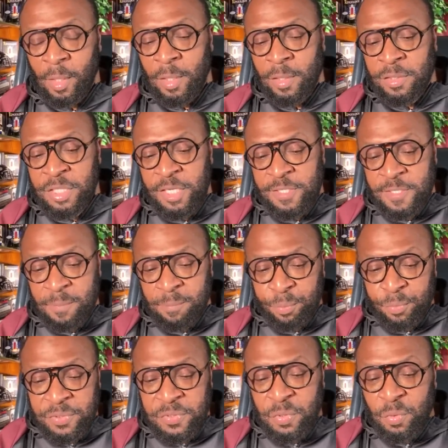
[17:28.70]
She's in
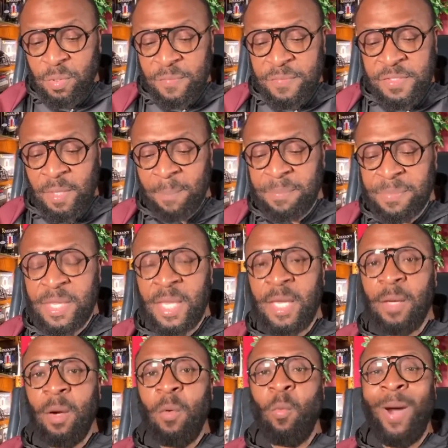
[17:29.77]
pursuit of
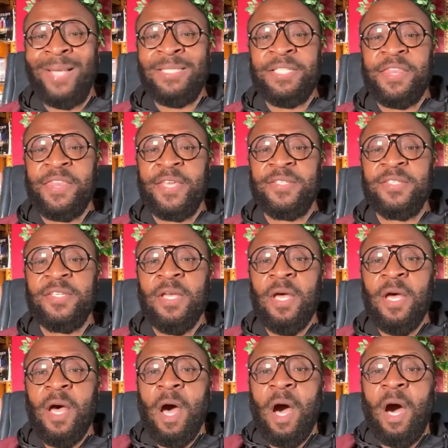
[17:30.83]
something, watch this,
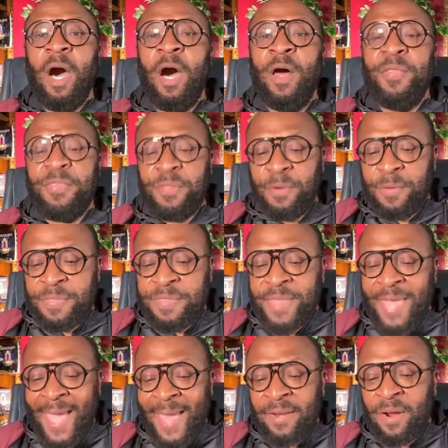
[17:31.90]
other
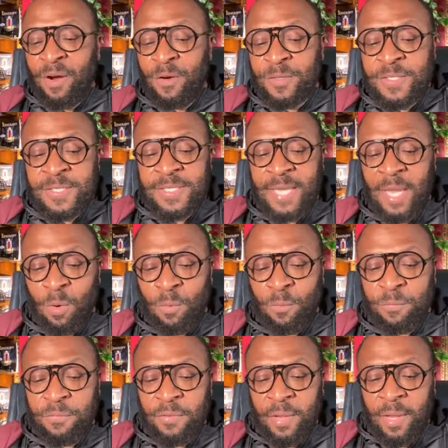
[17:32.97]
than herself
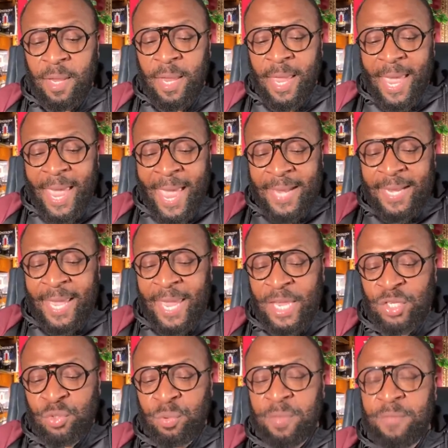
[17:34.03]
and
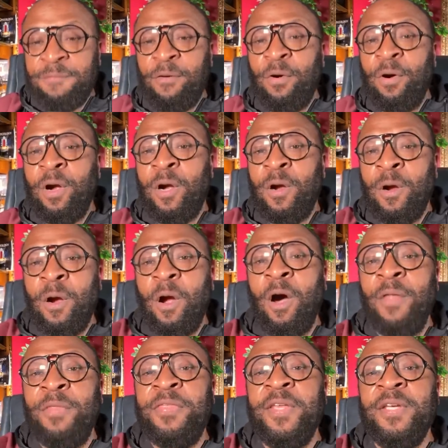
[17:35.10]
hatred for her
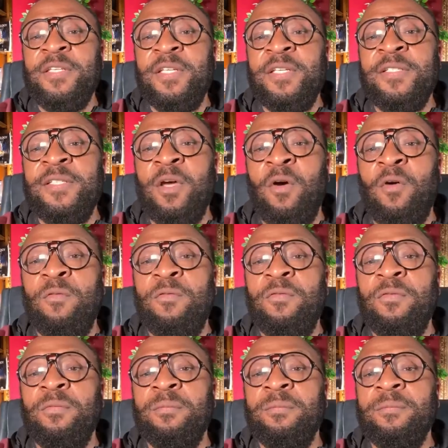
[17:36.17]
authentic self.
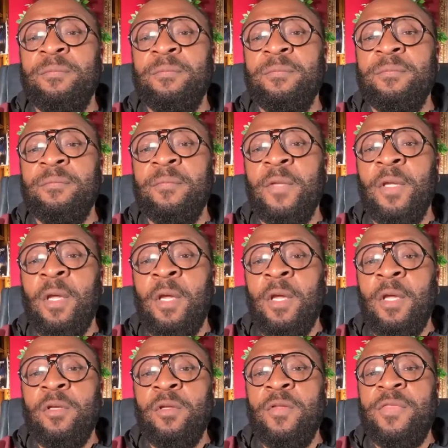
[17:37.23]

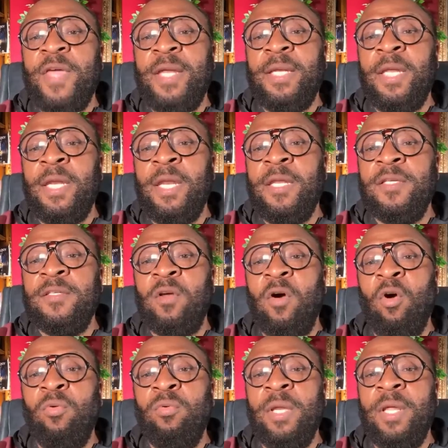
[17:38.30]
Do you think that it is
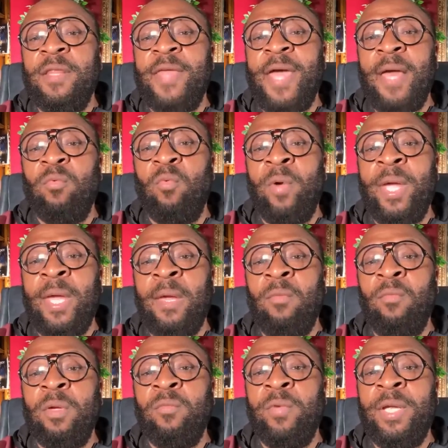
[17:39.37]
only that way
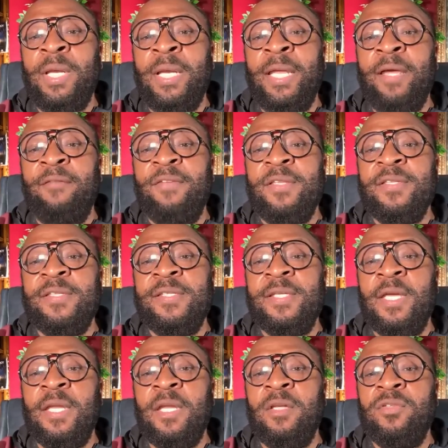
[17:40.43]
when we live in
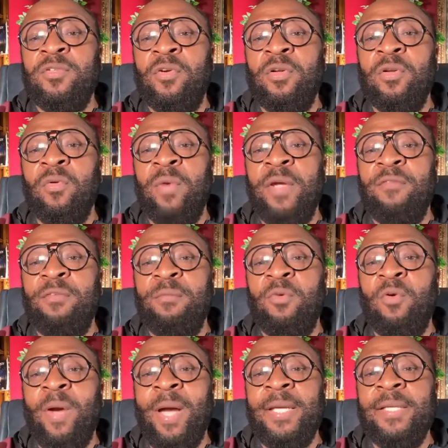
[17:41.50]
sin and turn away from
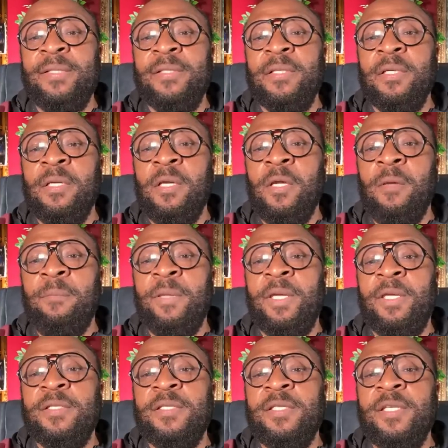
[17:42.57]
Christ?
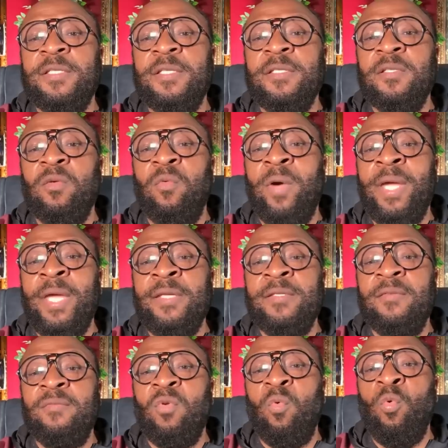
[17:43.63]
Because this is the ways
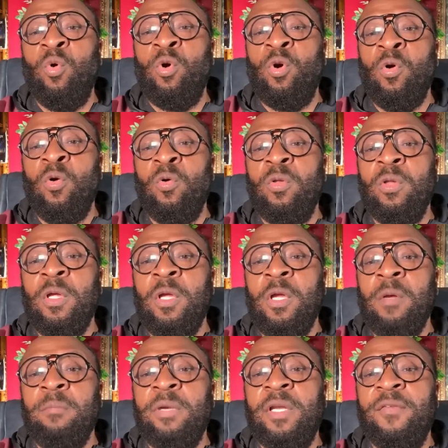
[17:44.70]
of the world
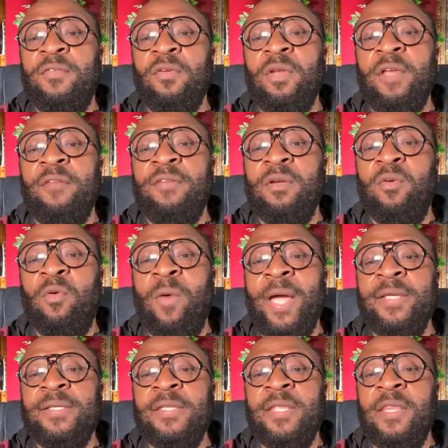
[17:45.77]
but if you live in
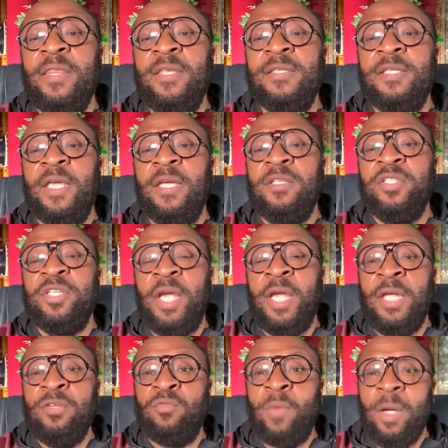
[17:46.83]
Christ, then this can
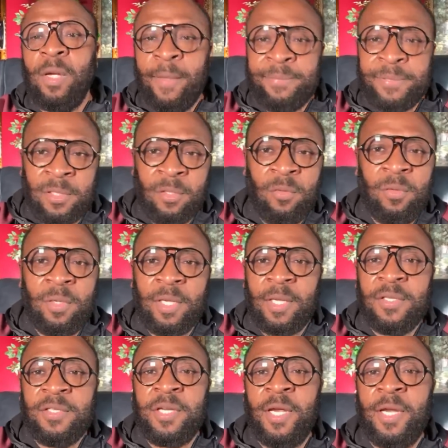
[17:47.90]
change, right? Absolutely, it
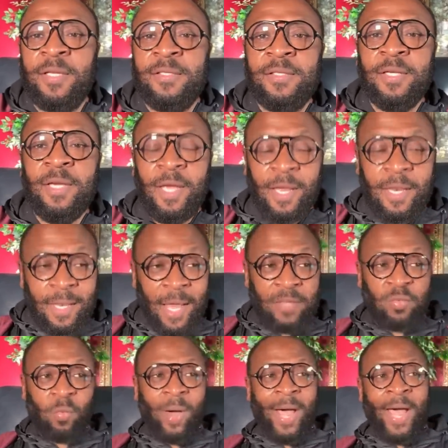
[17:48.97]
can change.
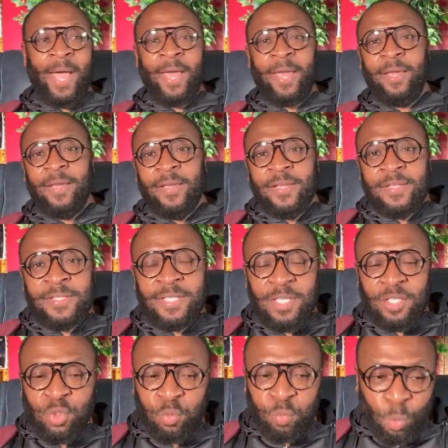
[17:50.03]
That's why, see,
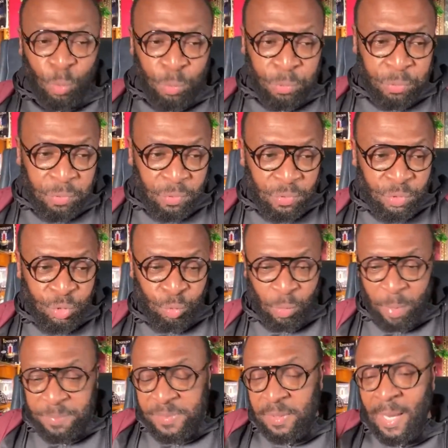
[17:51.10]
truth
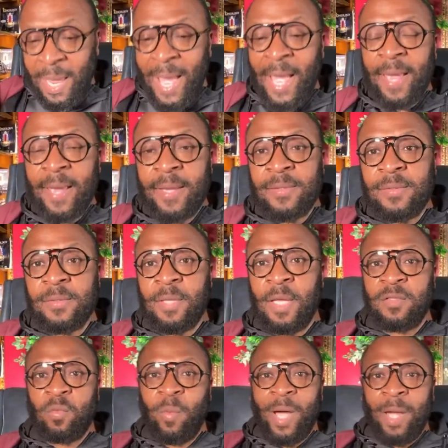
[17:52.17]
trumps lies.
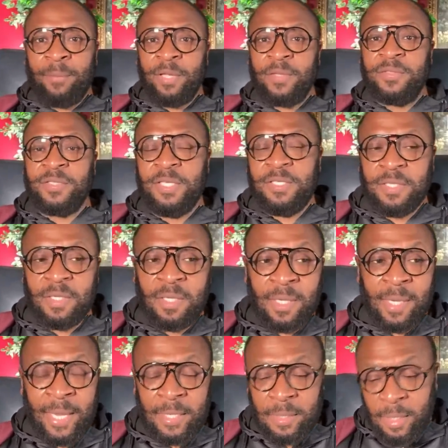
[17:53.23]
That's why I'm here teaching
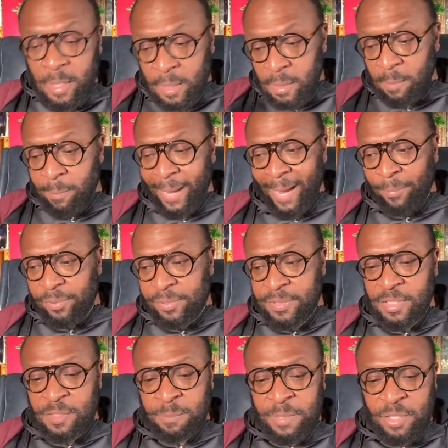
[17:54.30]
tonight. The Bible
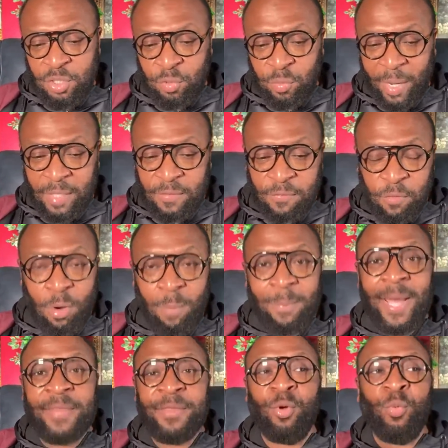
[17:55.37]
says, be transformed
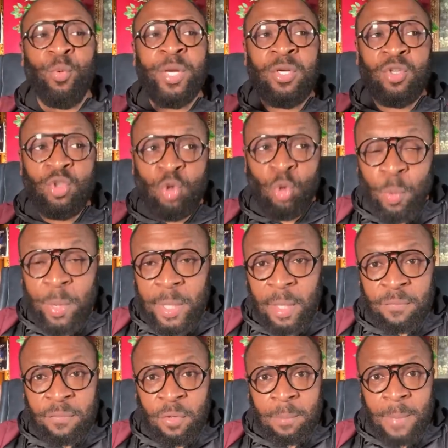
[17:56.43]
by the renewing
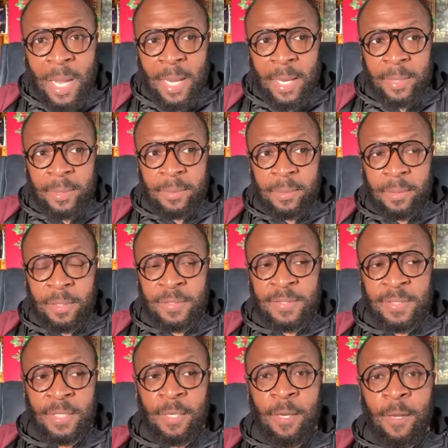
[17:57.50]
of your mind, you
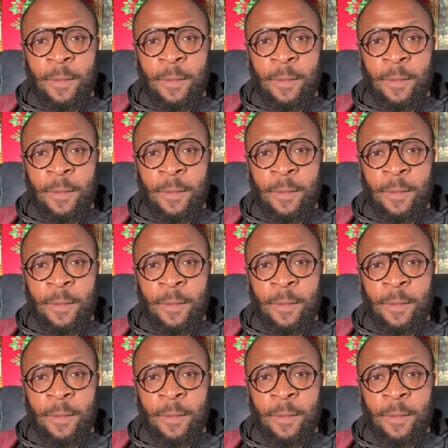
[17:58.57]
see.